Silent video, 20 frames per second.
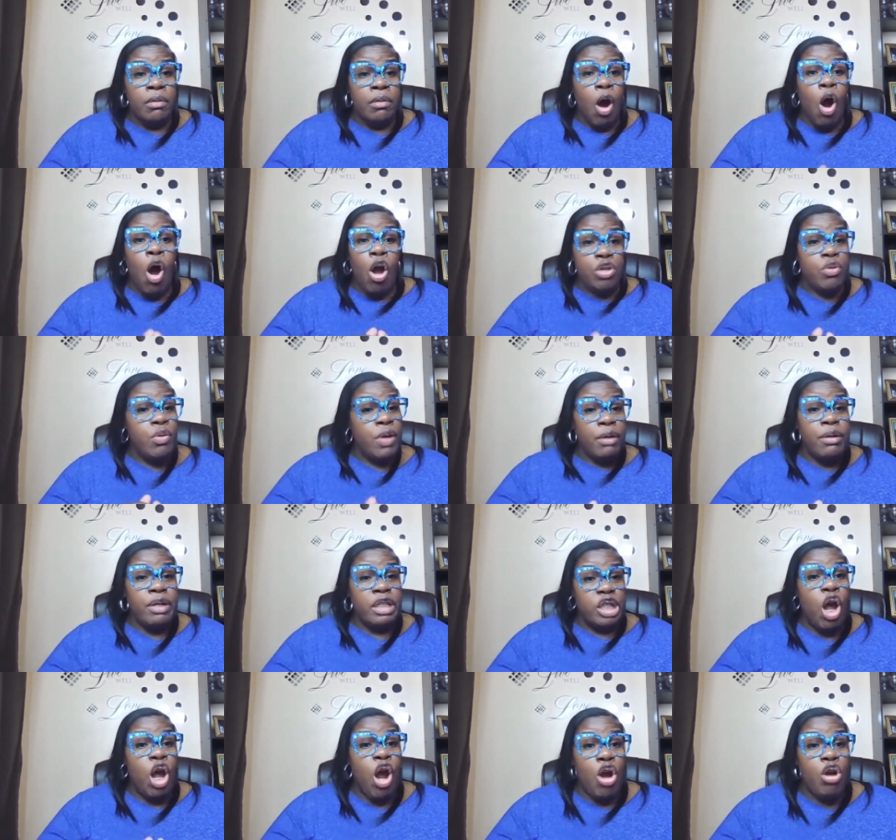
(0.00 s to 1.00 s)
All you hear
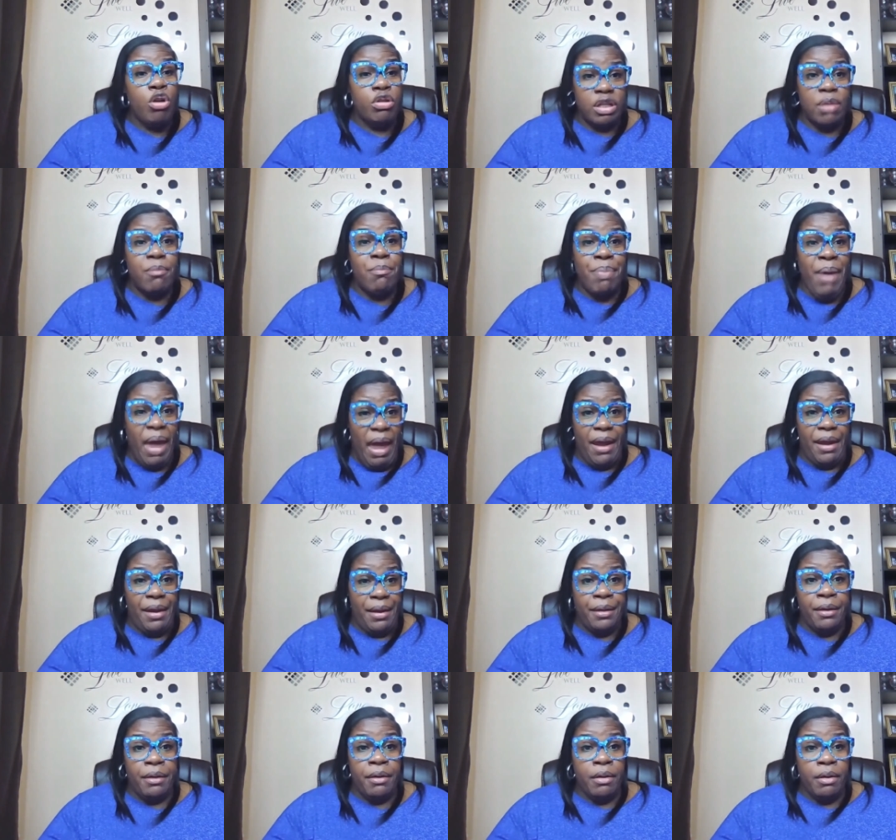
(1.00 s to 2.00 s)
is hurt bay
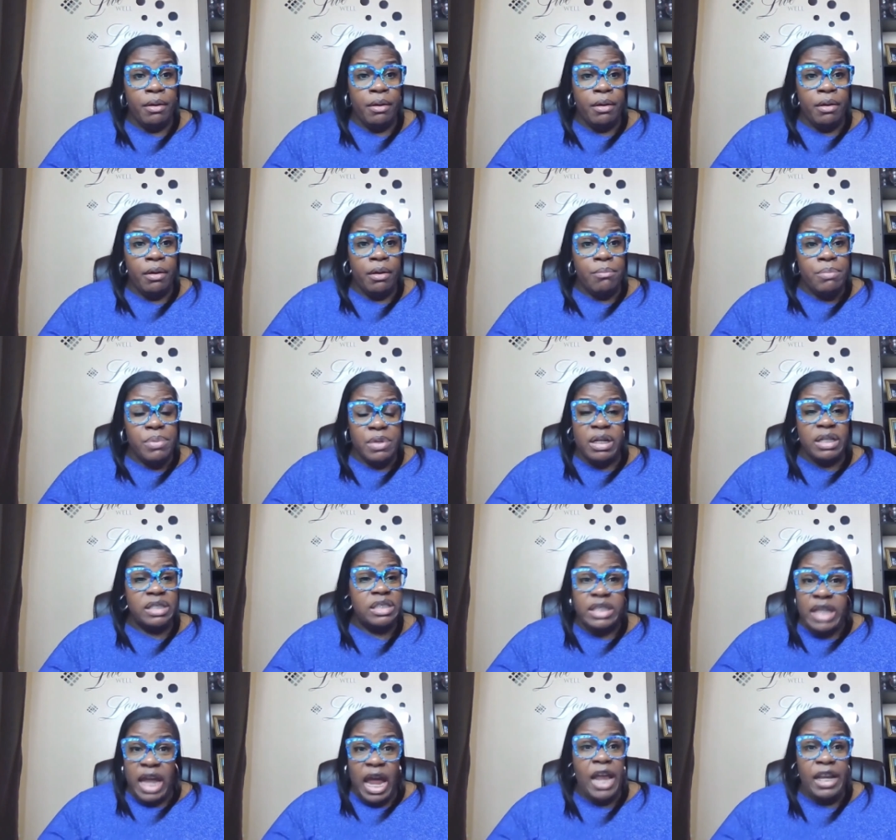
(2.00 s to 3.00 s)

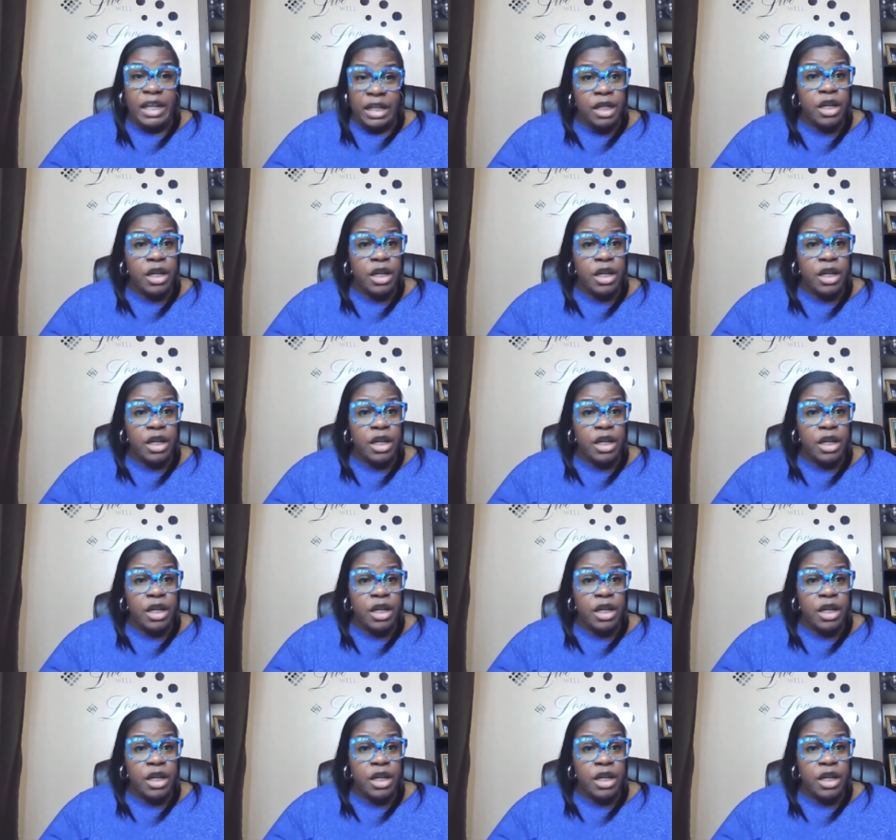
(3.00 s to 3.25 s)
because daddy